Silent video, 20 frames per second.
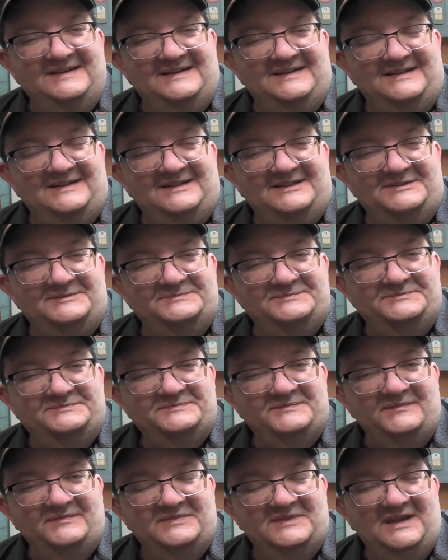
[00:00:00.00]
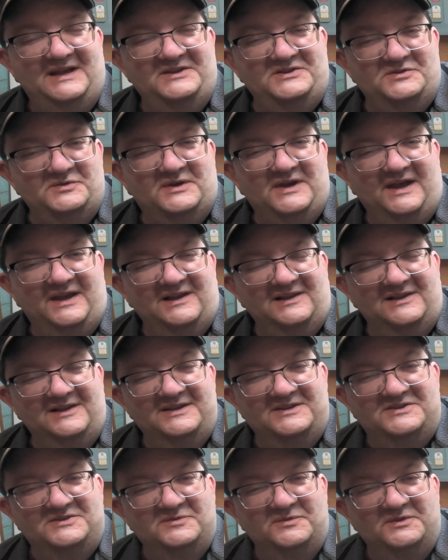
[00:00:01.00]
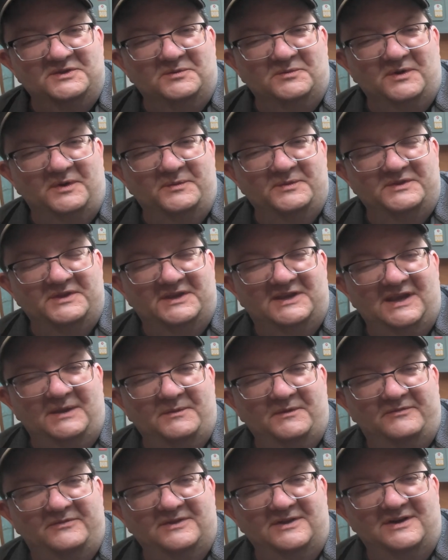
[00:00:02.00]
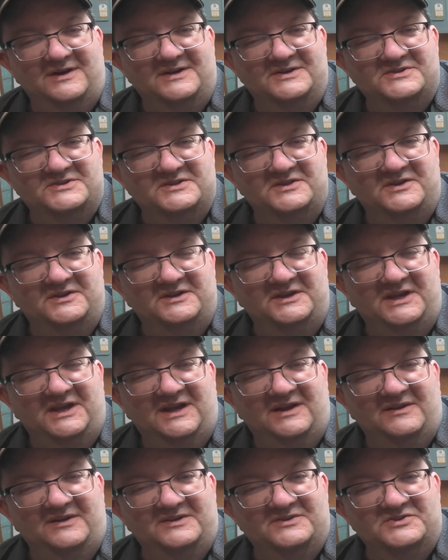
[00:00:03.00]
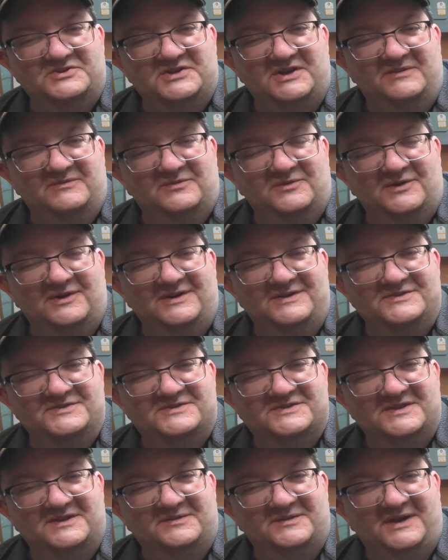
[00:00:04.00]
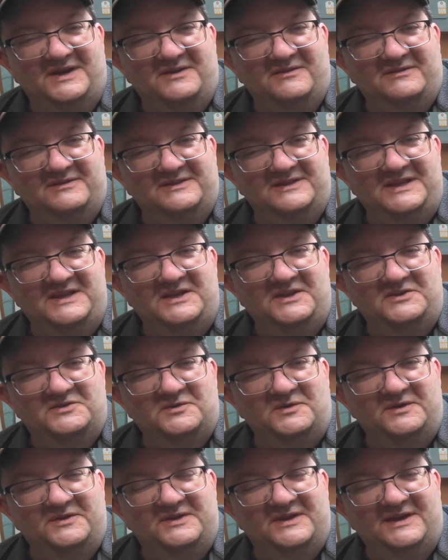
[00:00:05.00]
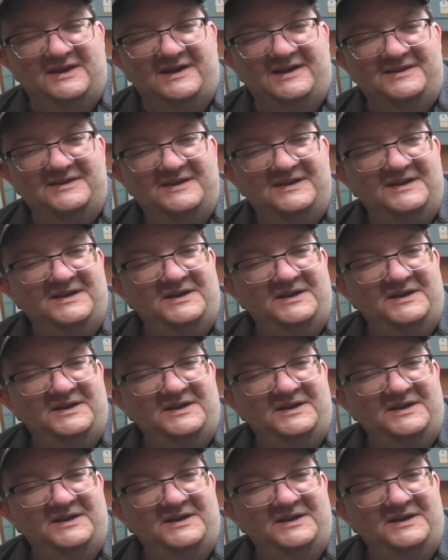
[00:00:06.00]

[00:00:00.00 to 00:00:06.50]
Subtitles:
I do kind of like doing the one with the camouflage and the Hungarian chevrons. I'm kind of leaning toward that.